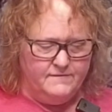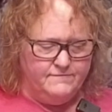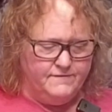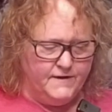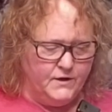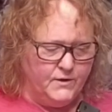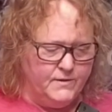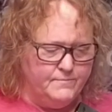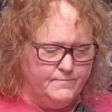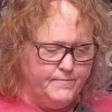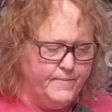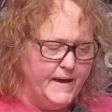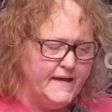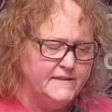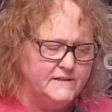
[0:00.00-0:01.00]
very
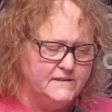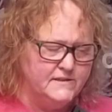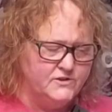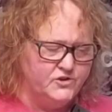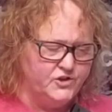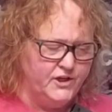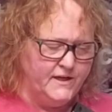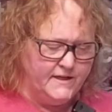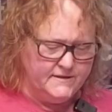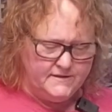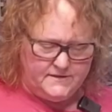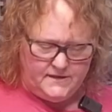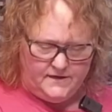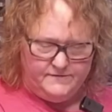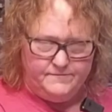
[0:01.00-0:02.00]
best
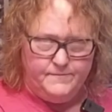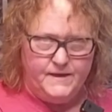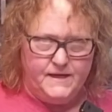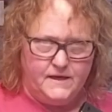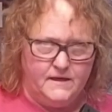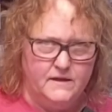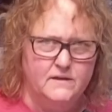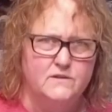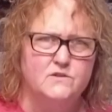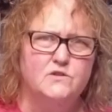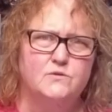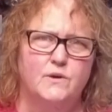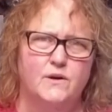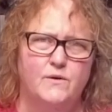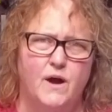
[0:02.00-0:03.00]
chance of making it
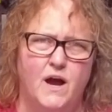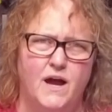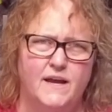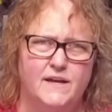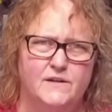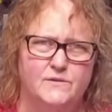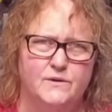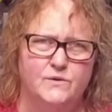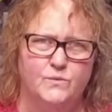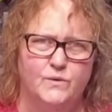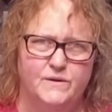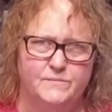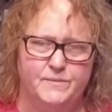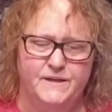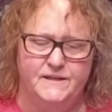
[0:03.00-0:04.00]
to Ohio in
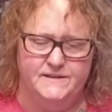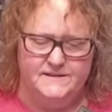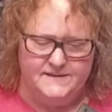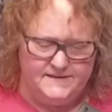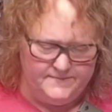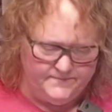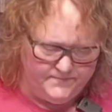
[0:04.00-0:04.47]
one piece.